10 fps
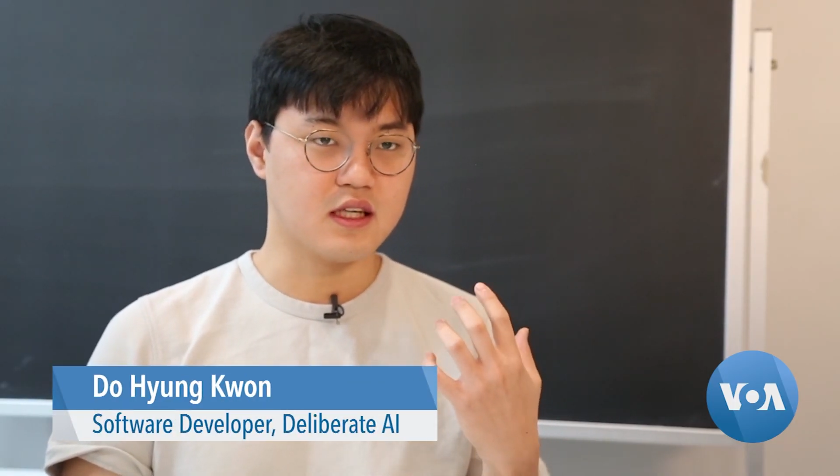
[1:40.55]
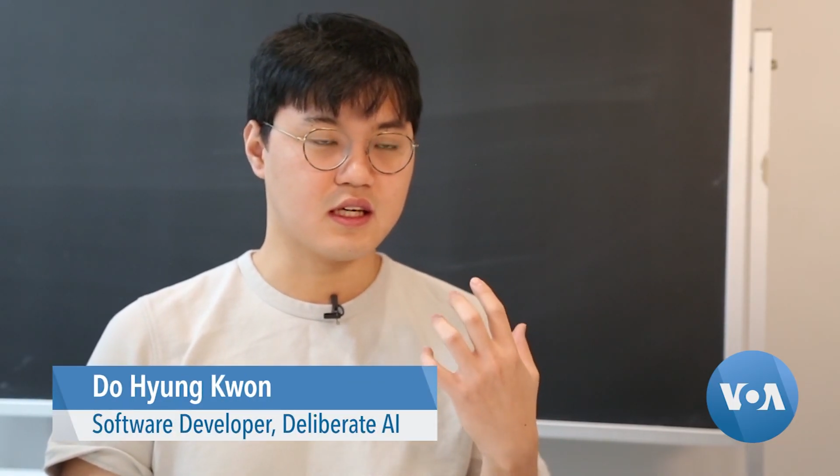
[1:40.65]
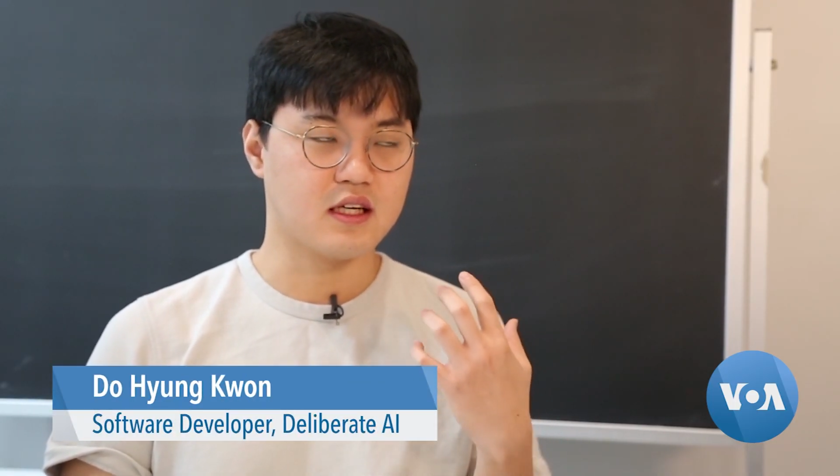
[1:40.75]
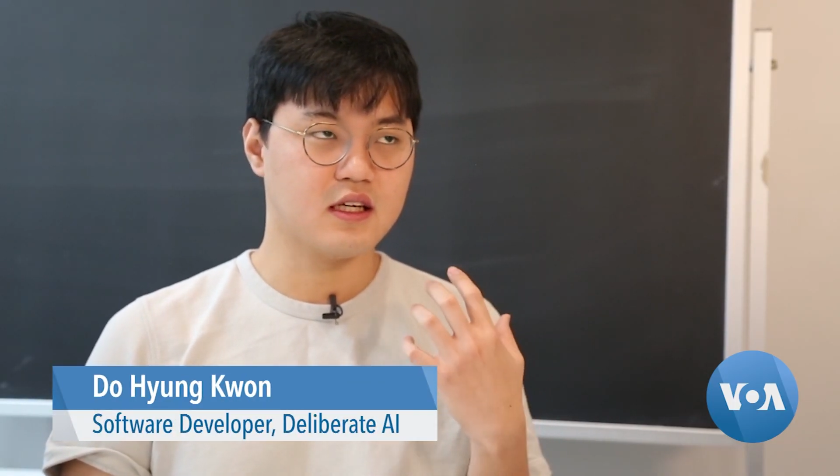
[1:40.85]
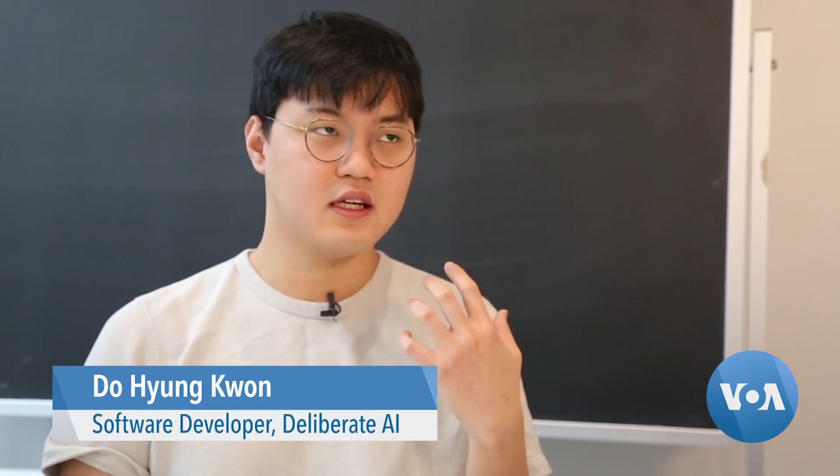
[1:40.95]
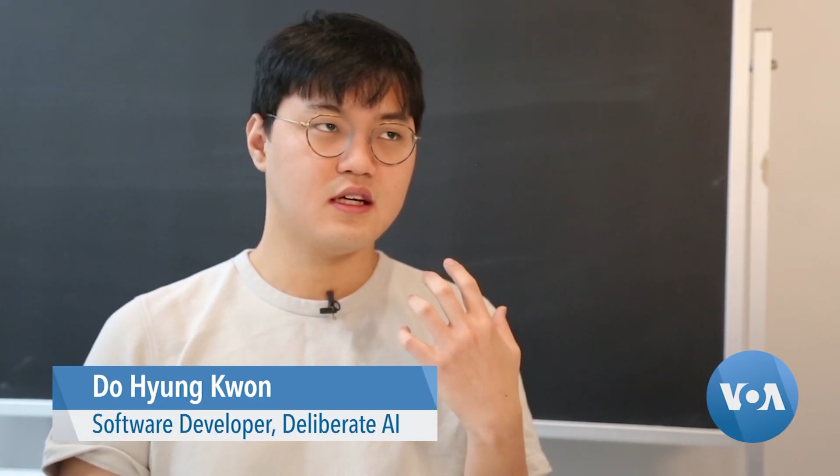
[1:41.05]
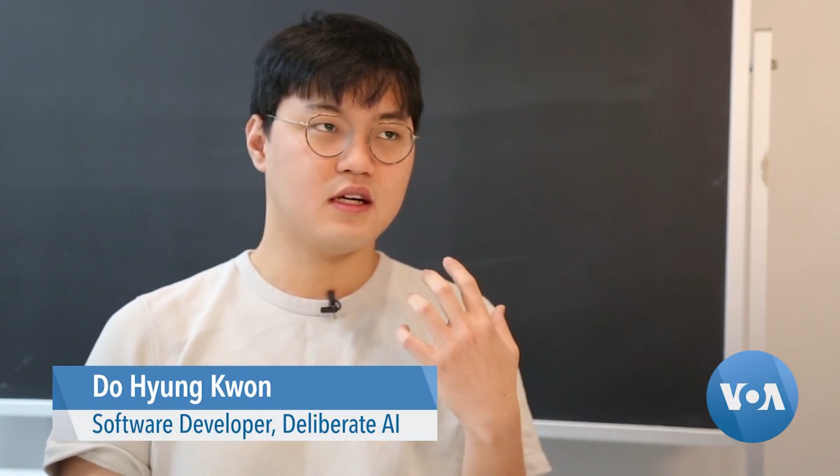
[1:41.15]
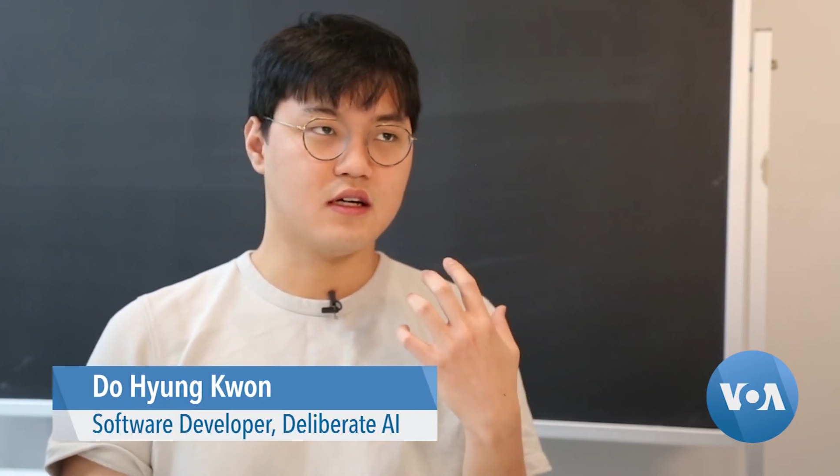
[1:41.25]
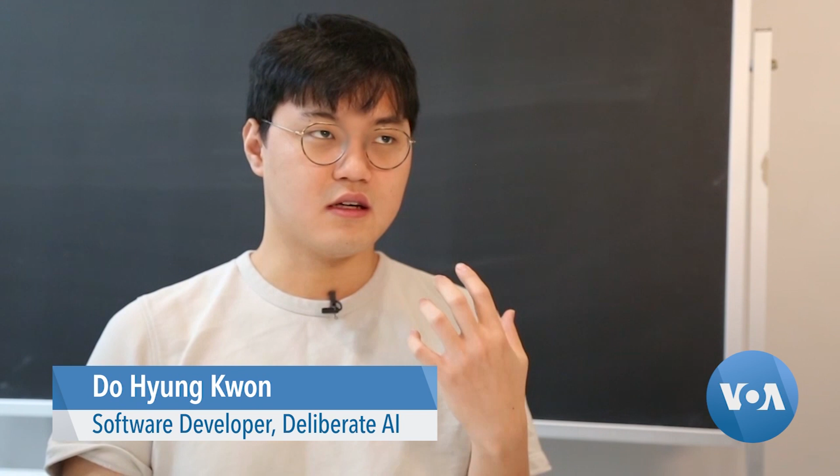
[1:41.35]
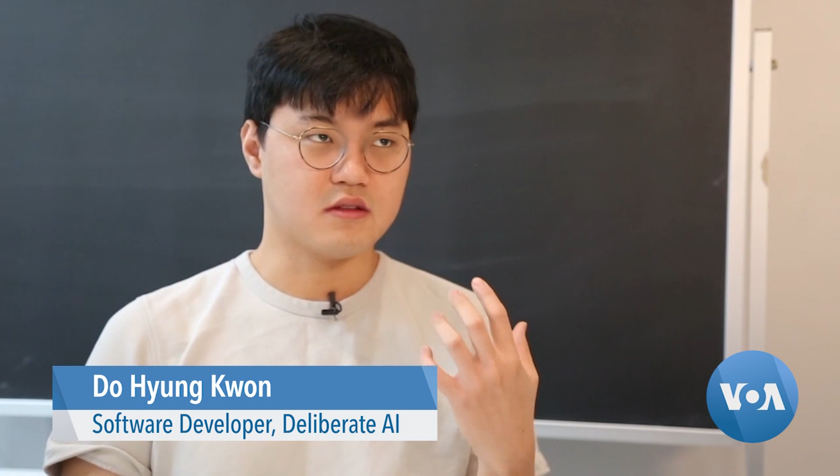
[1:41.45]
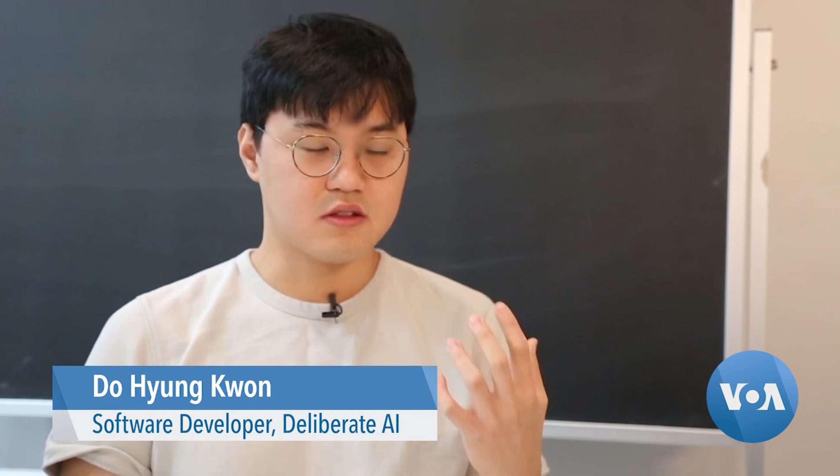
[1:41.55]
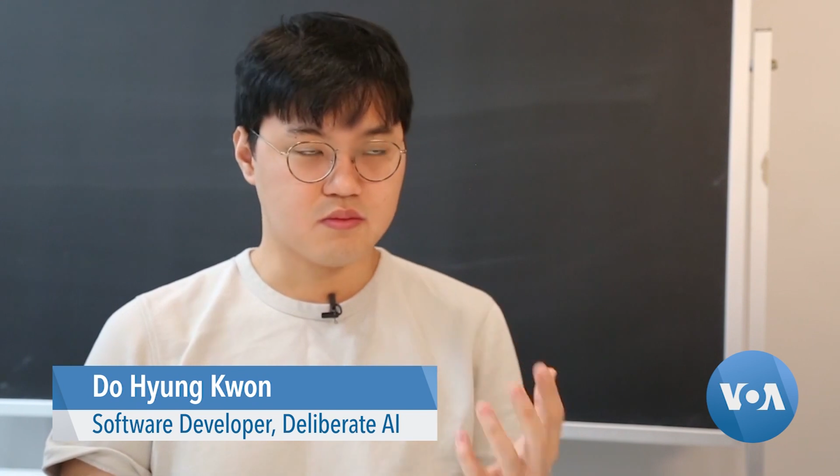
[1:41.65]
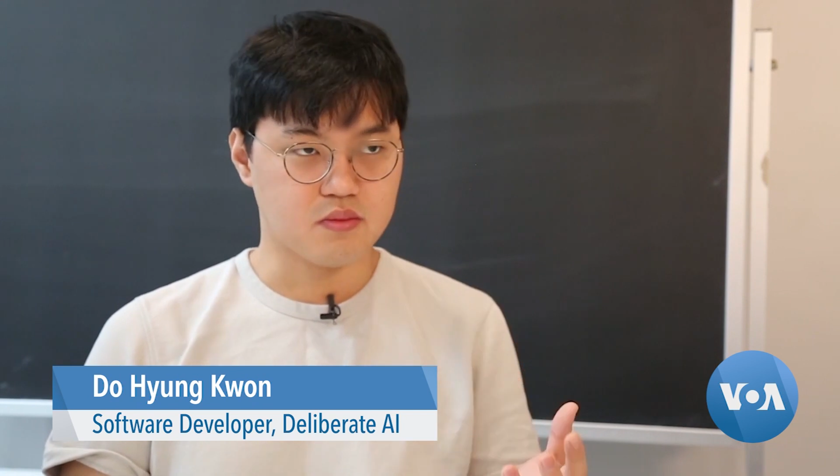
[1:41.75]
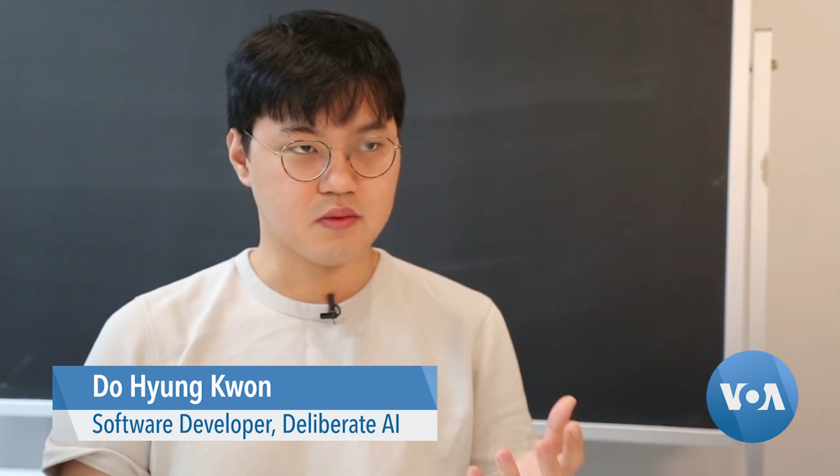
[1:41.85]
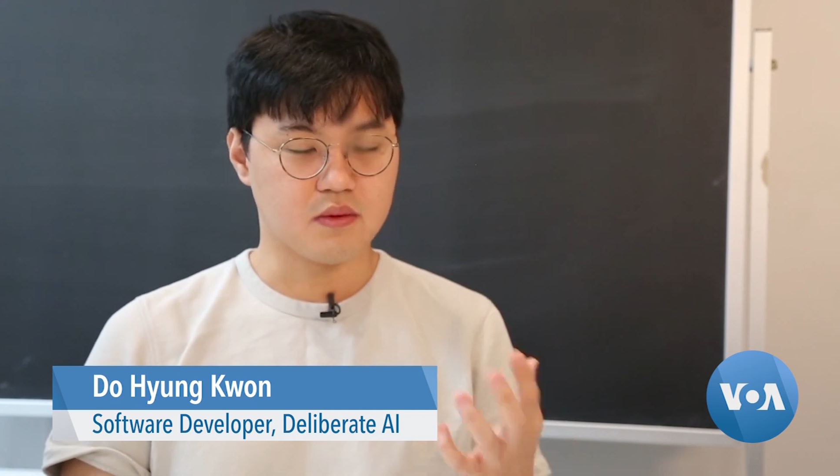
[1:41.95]
like uh,
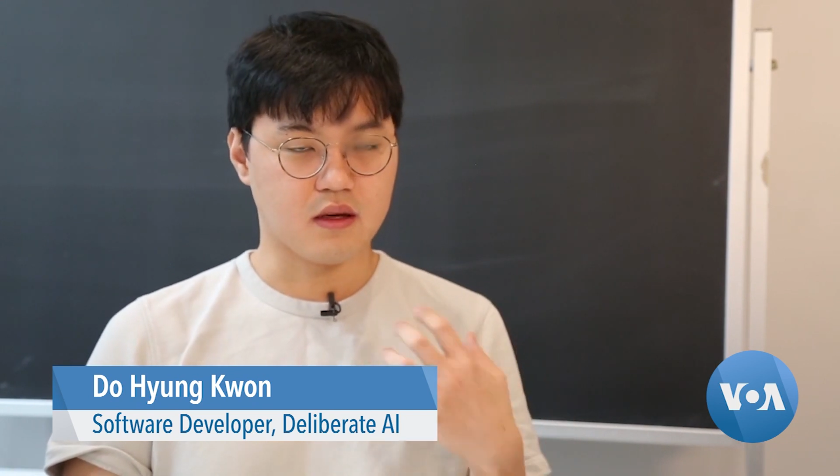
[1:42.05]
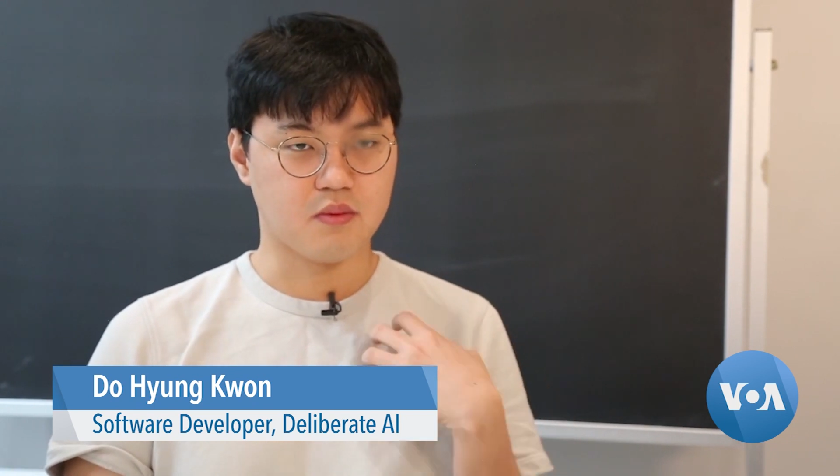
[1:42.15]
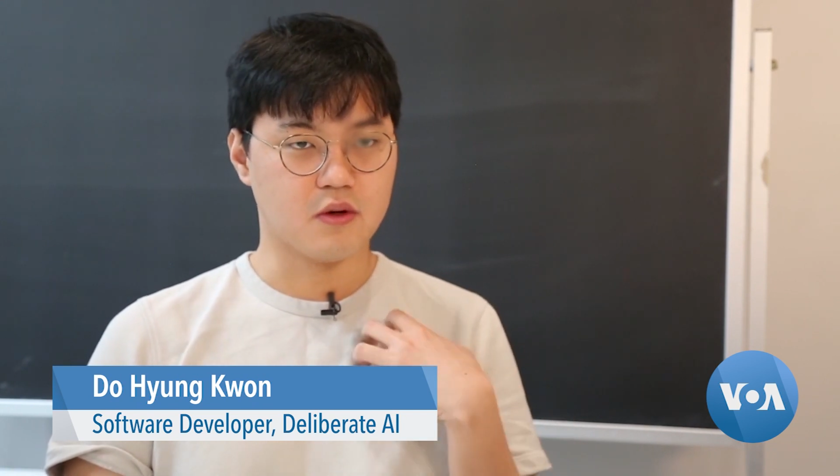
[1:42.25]
like